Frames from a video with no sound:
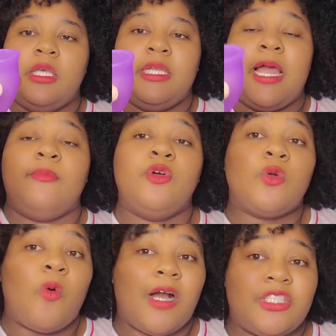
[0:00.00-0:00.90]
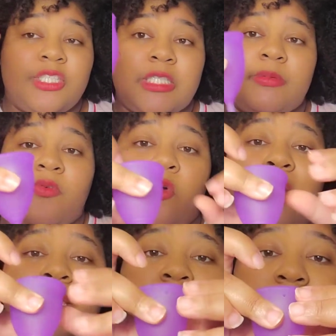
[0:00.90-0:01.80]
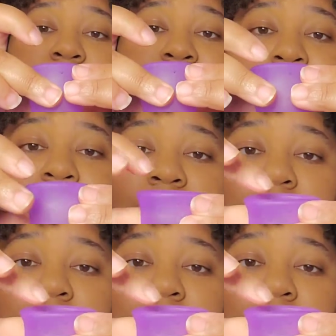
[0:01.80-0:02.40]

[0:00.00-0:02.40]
Now, I'm going to wash this before I insert it.